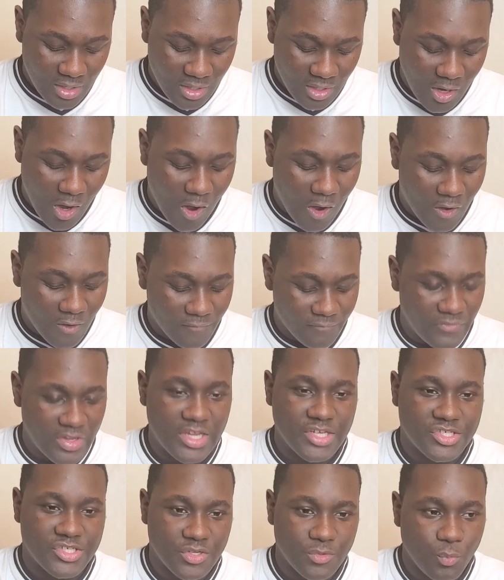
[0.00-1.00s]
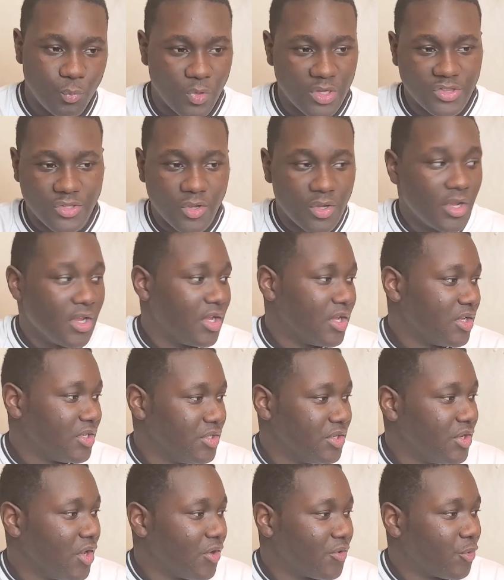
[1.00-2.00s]
Call vision with the
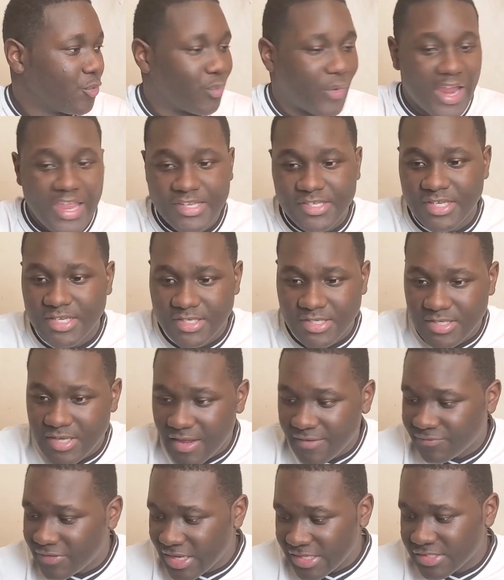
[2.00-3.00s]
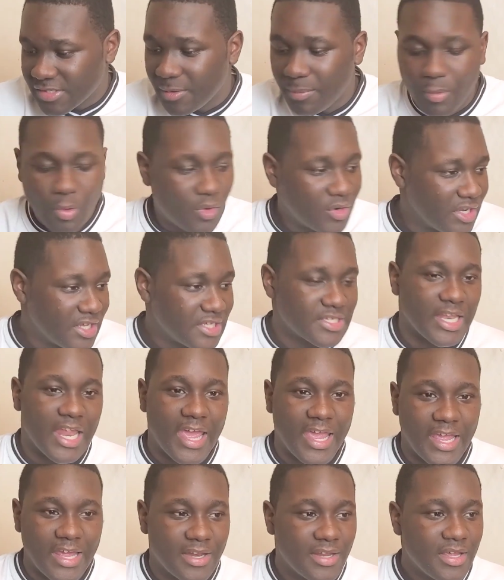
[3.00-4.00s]
racist stuff that's up on this
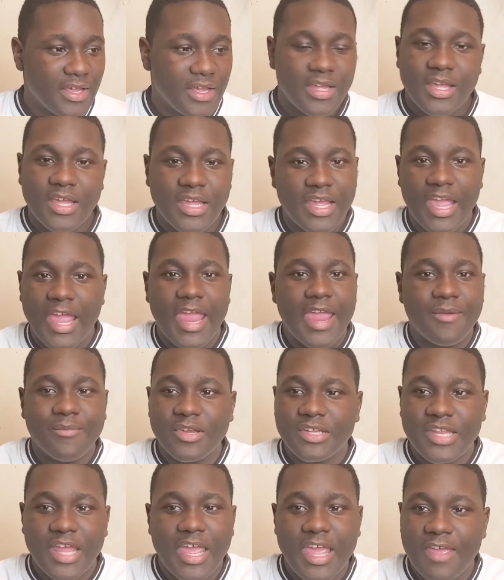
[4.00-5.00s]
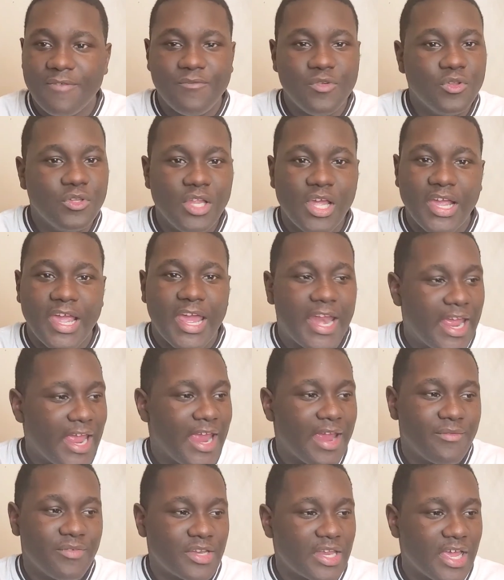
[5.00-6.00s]
land. Everything, if you look at it,
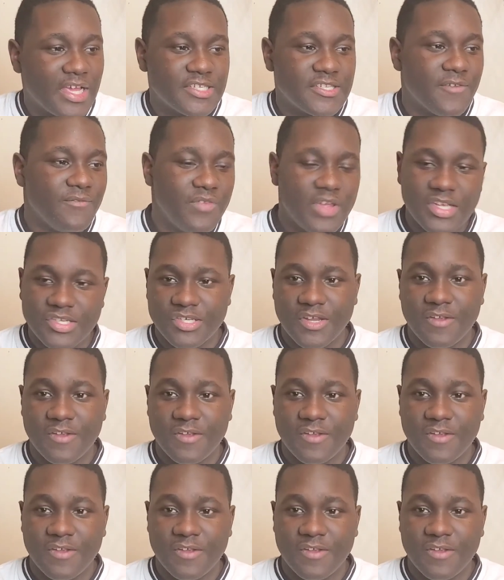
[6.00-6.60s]
everything is division.